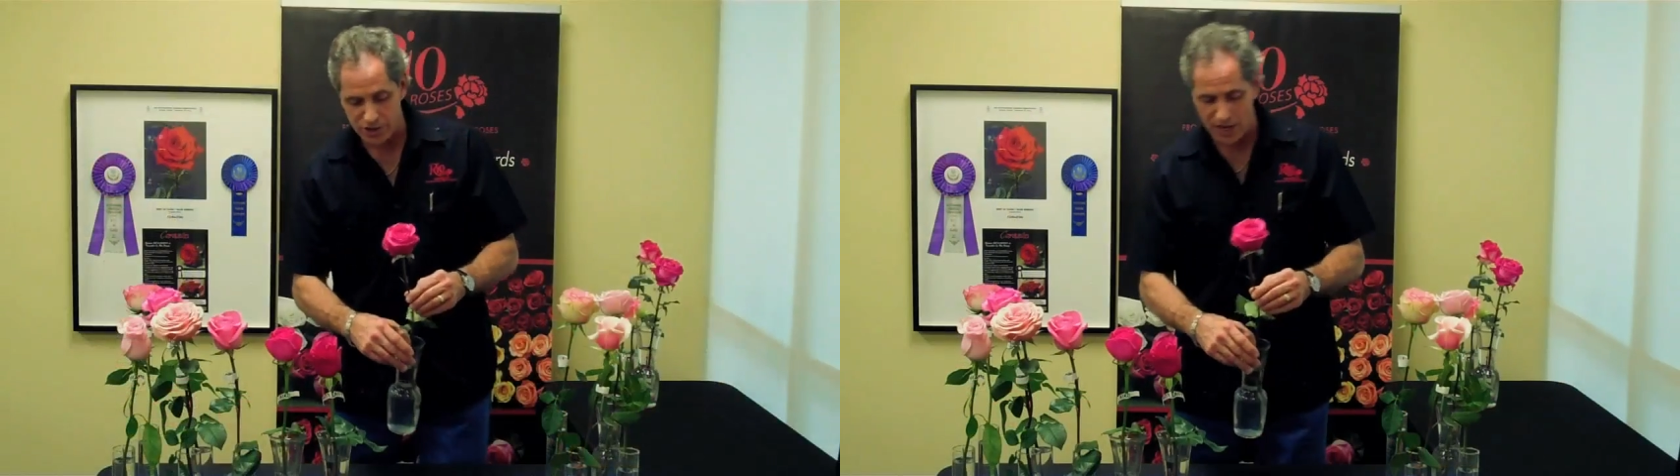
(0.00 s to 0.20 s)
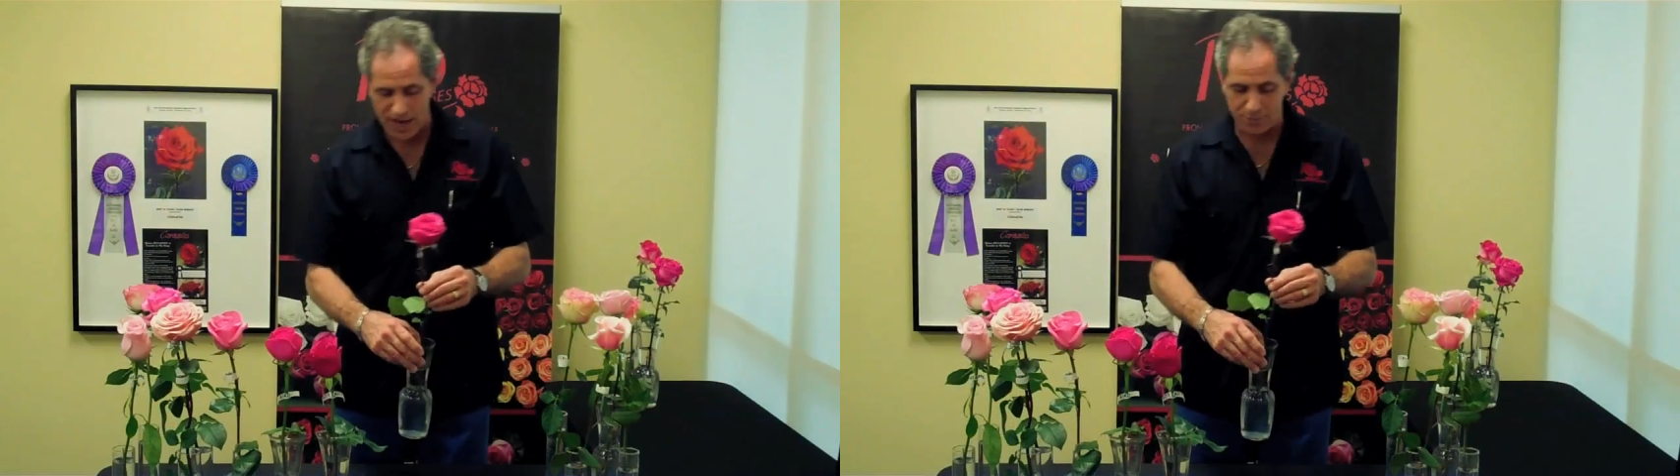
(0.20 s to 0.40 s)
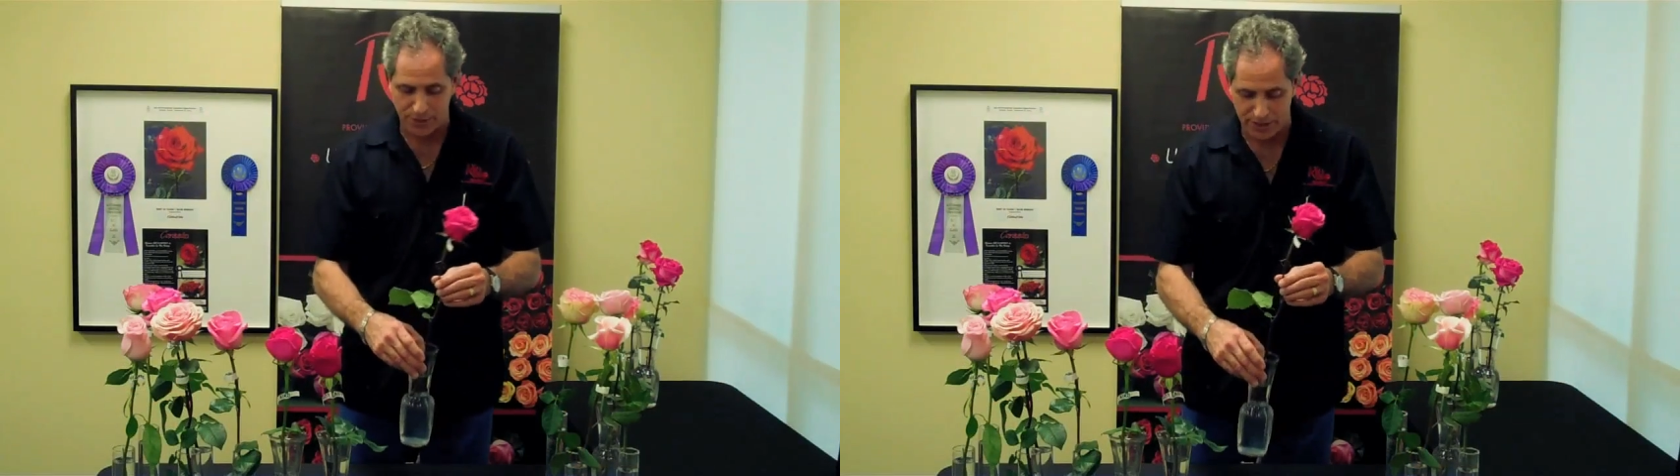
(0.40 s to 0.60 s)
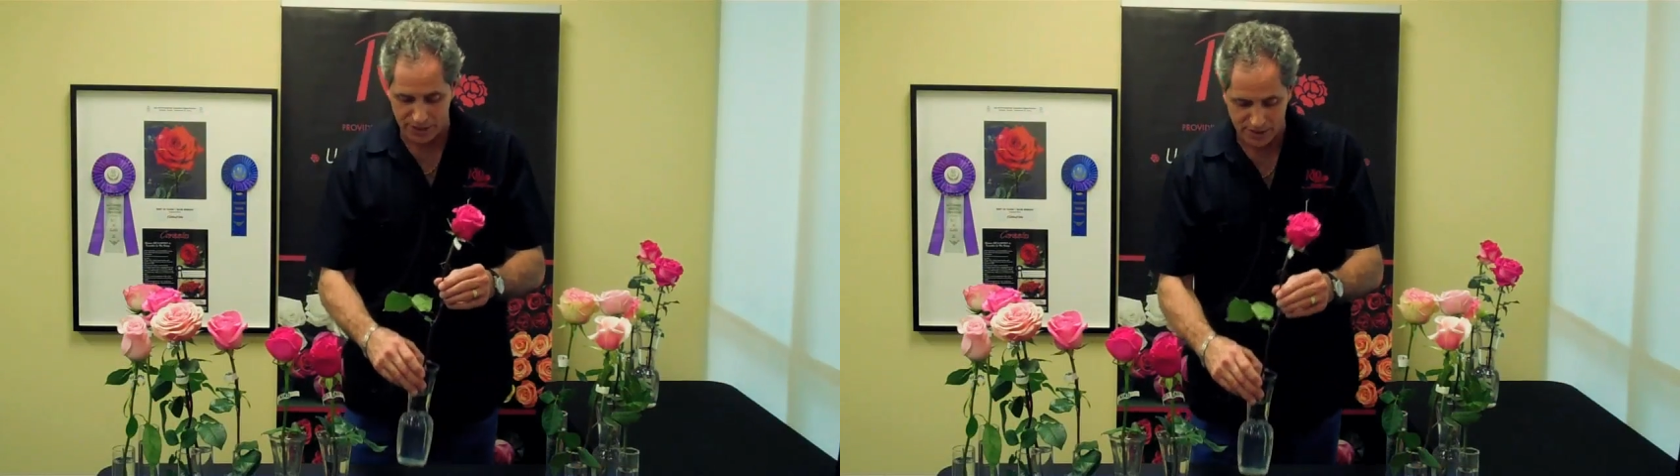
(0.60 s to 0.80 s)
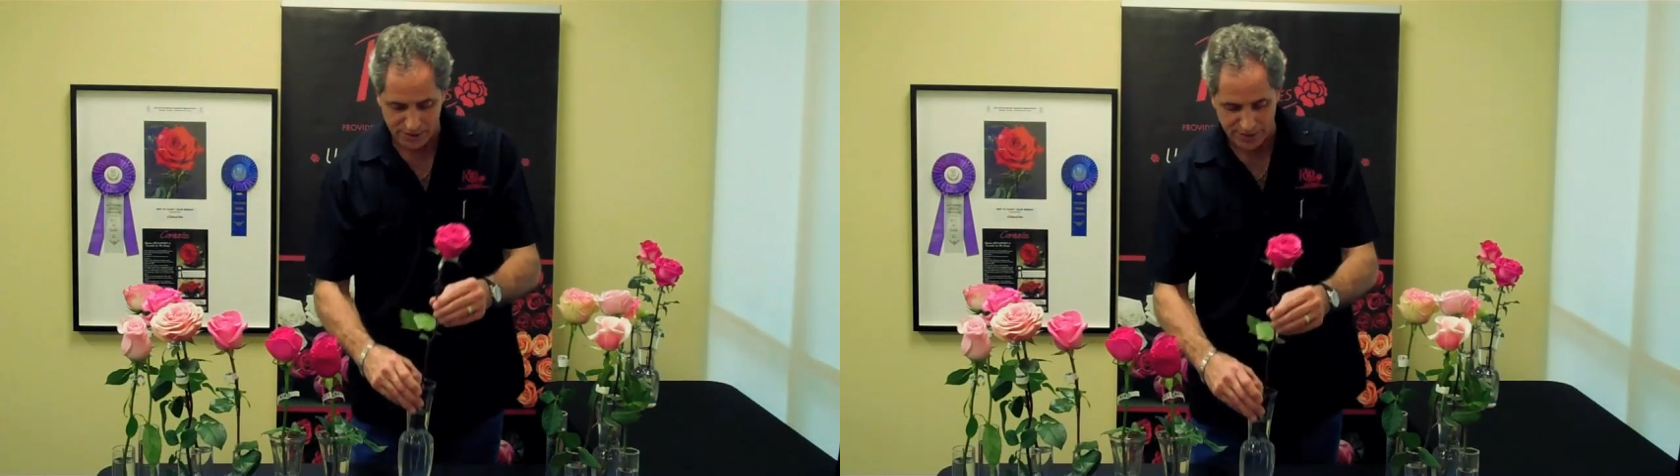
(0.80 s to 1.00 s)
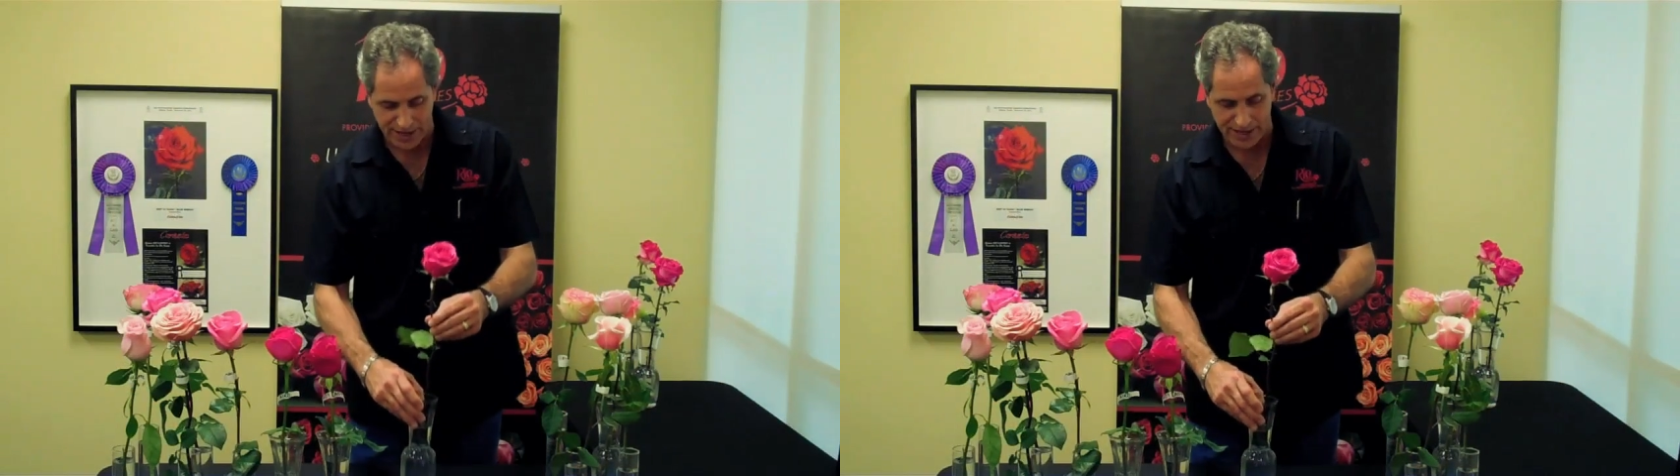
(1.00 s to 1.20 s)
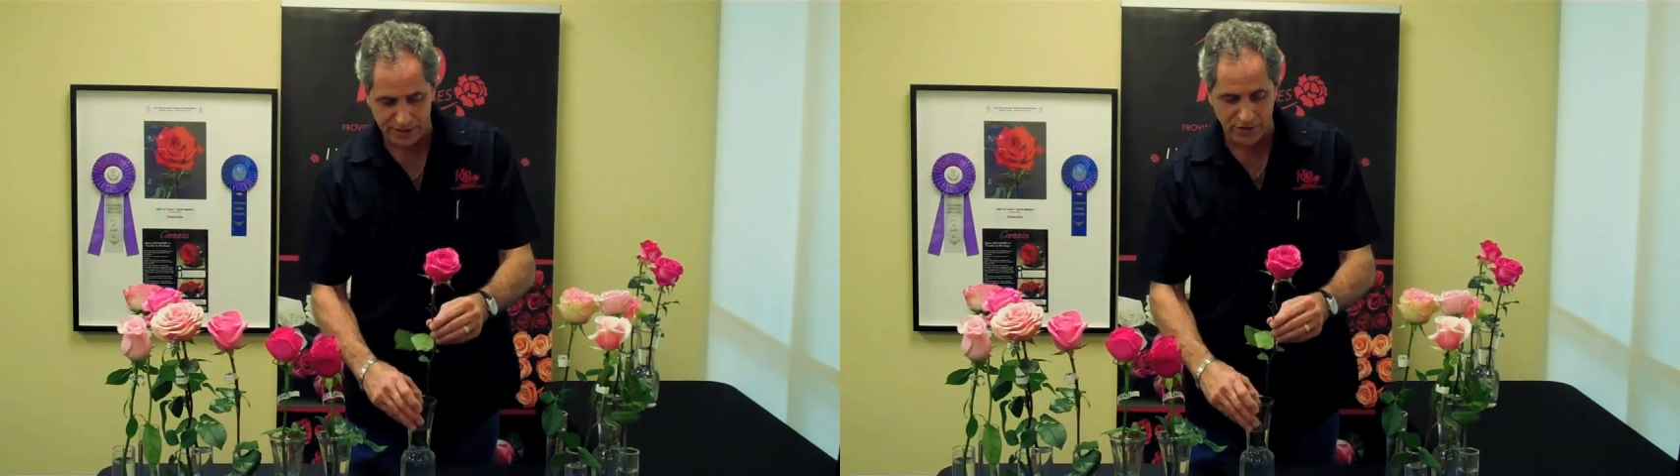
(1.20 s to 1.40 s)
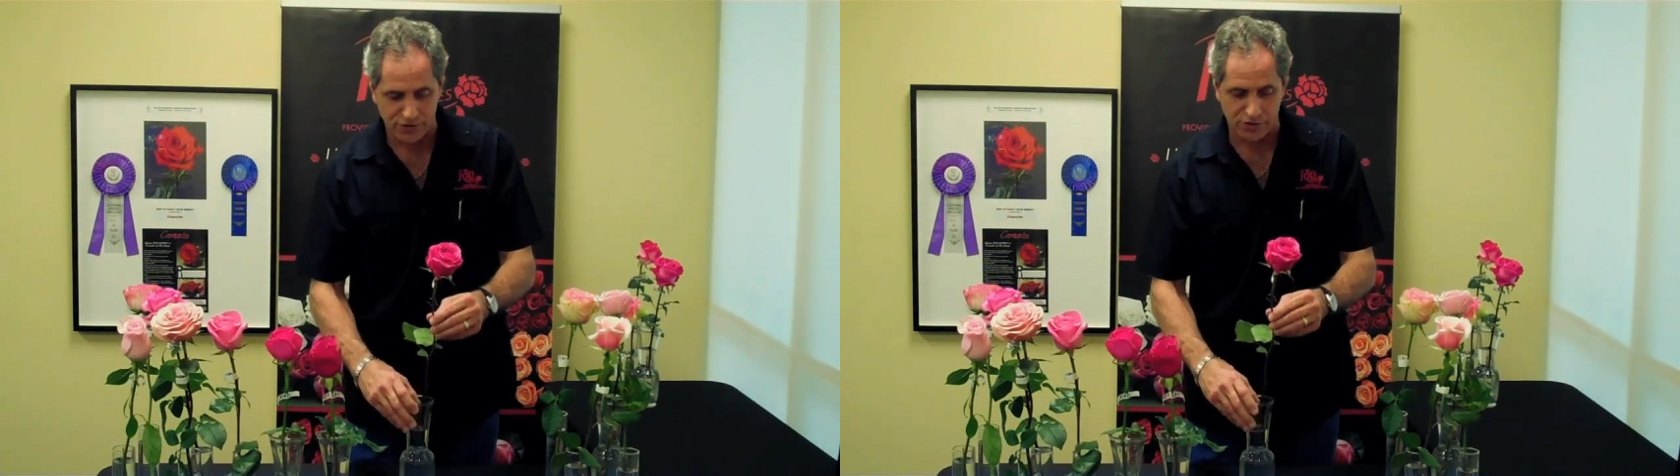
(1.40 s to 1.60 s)
a hot pink
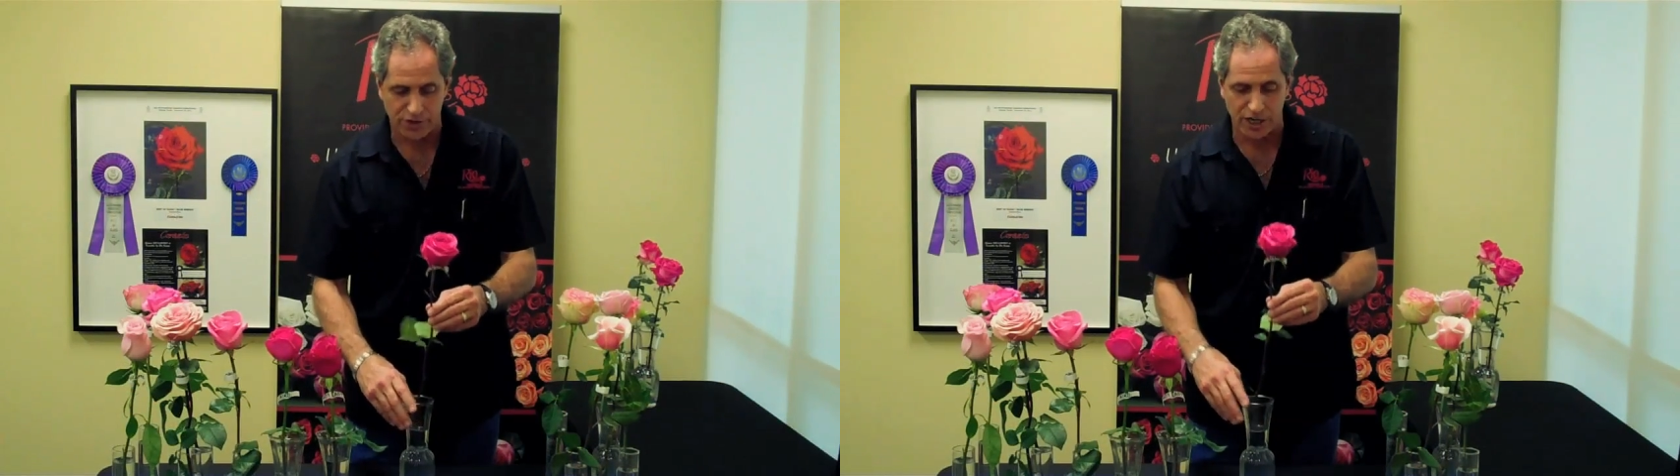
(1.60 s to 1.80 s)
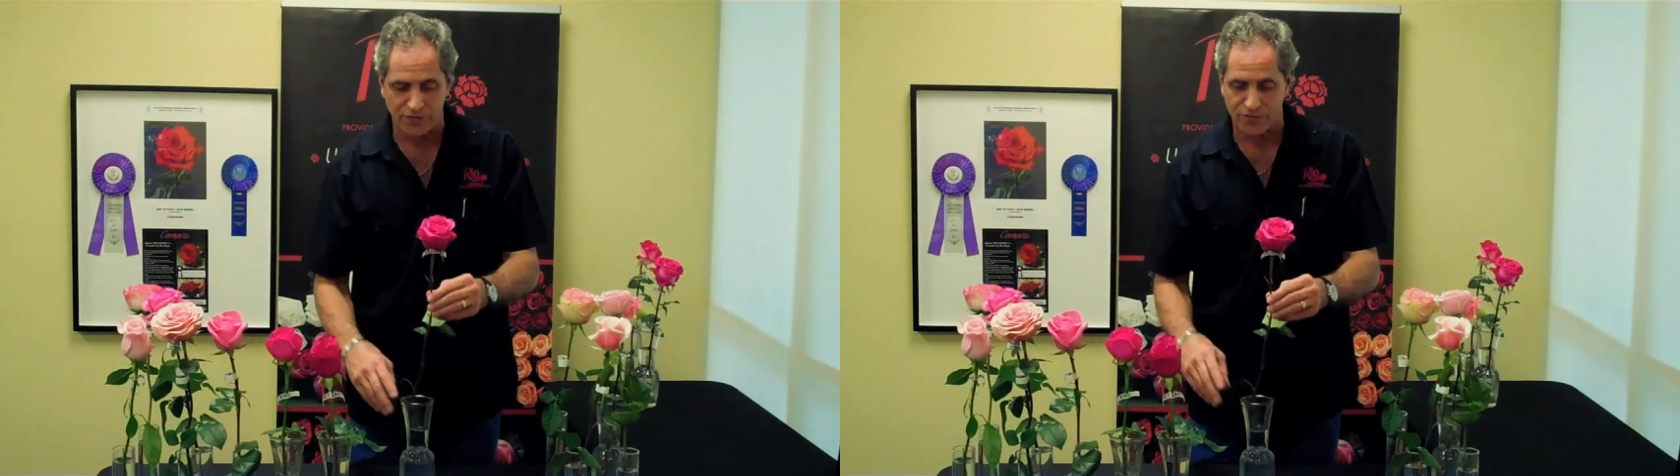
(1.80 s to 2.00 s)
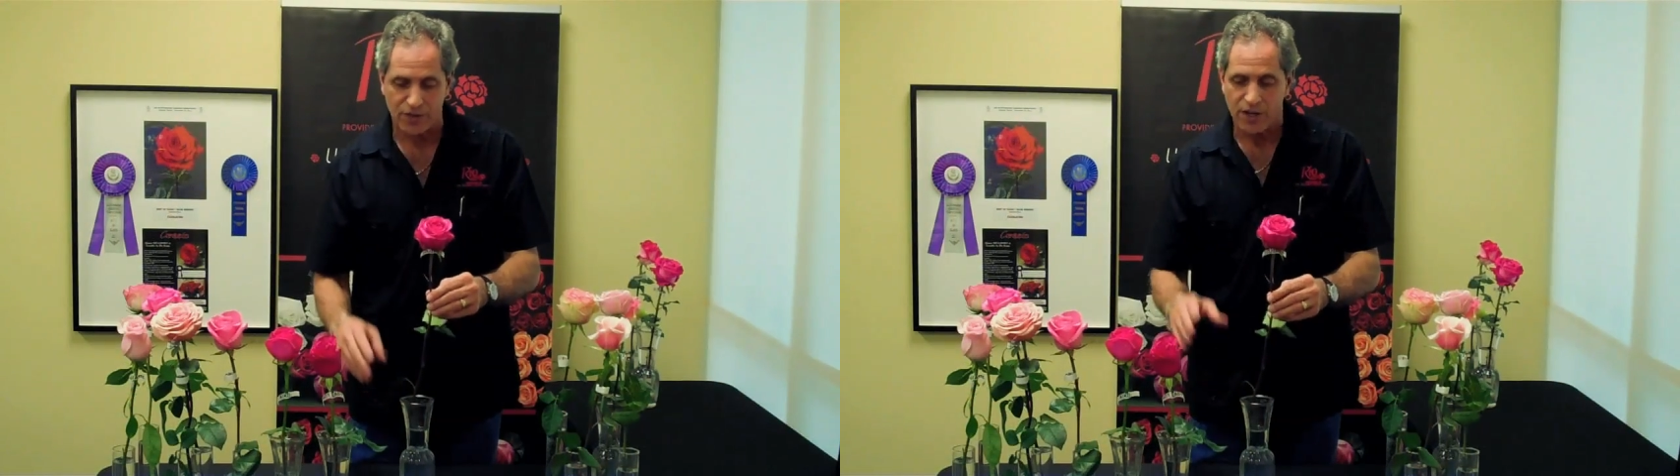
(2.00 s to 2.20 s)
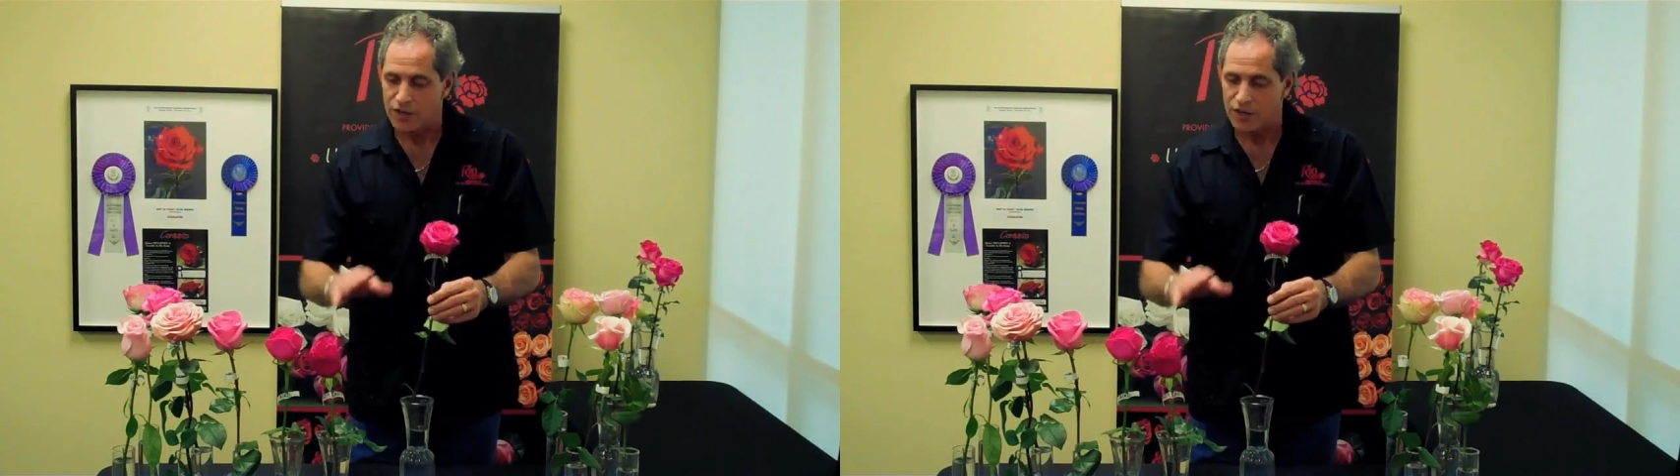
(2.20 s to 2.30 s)
that if